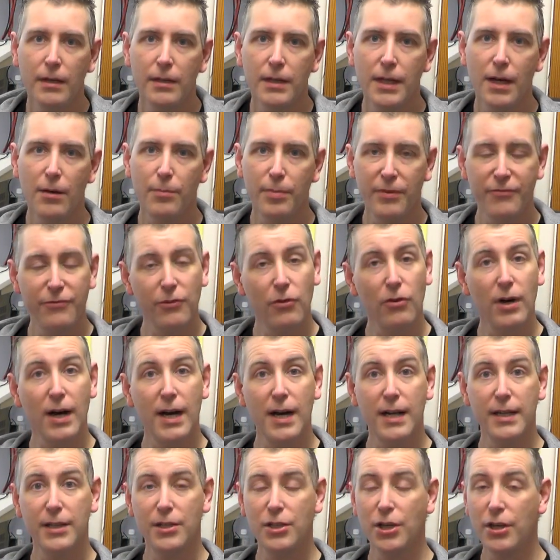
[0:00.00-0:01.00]
Now, before
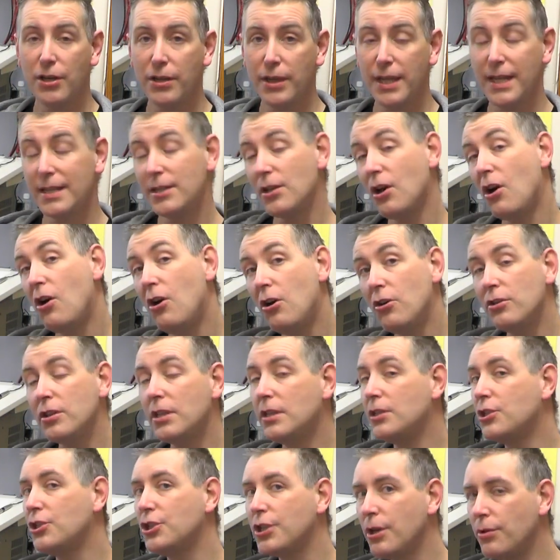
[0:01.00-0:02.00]
I turn this on
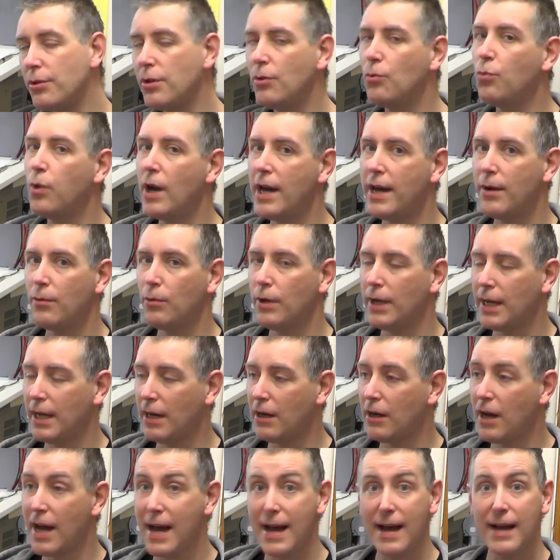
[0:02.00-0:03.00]
and show you where we
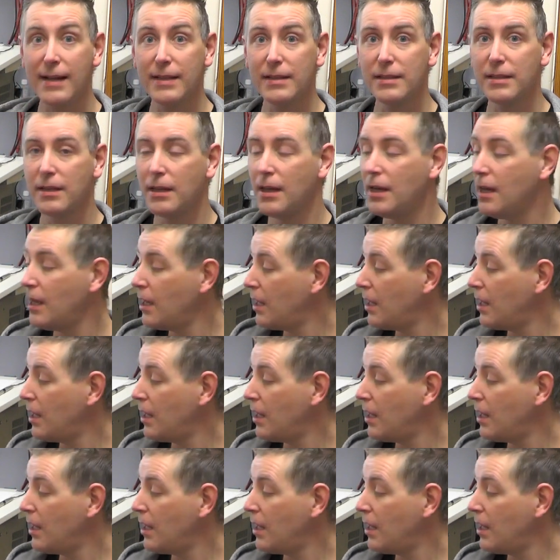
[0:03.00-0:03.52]
are at,